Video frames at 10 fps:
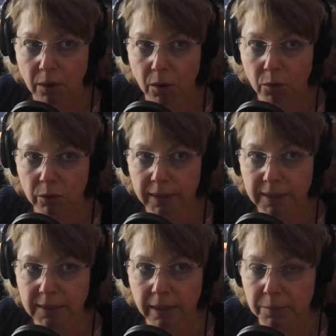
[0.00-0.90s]

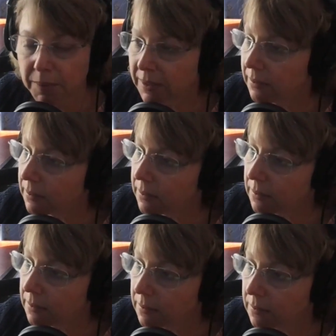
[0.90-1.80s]

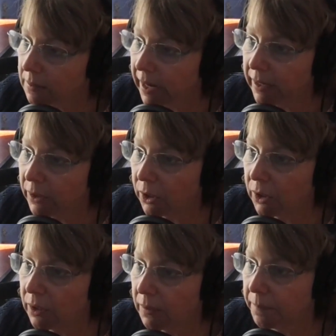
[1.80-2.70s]
overexcitement,
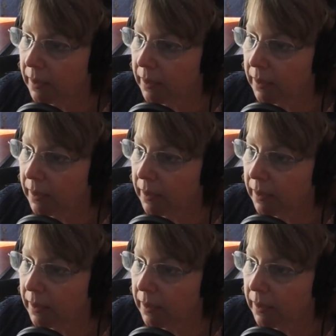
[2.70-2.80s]
anger.